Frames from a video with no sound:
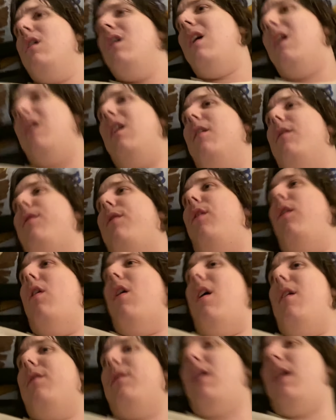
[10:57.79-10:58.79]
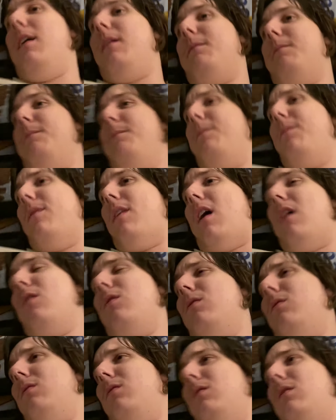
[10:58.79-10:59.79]
and if you have like i
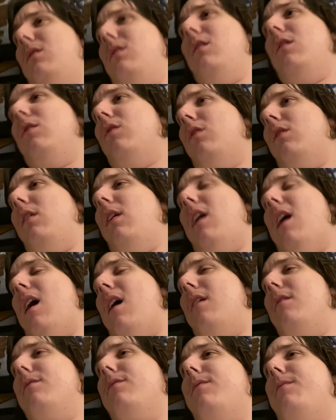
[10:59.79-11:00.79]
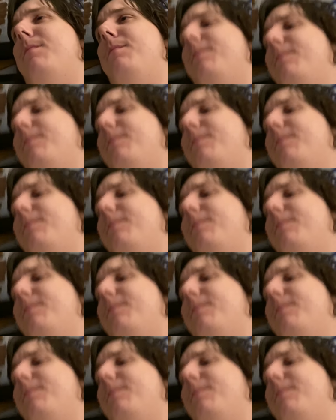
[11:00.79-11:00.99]
don't literally have